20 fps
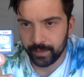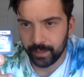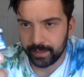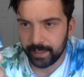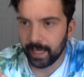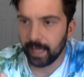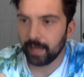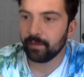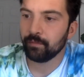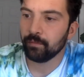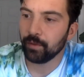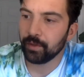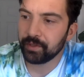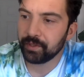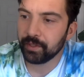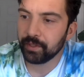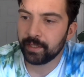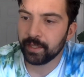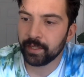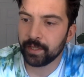Again, really
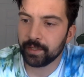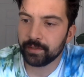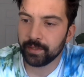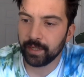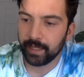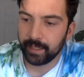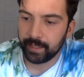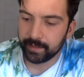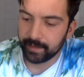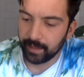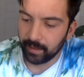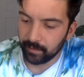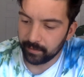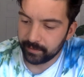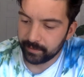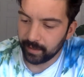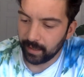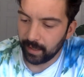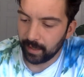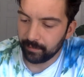good condition. I can tell
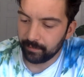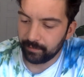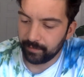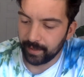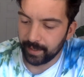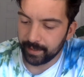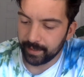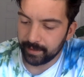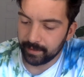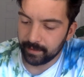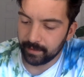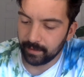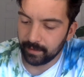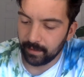it's not fake.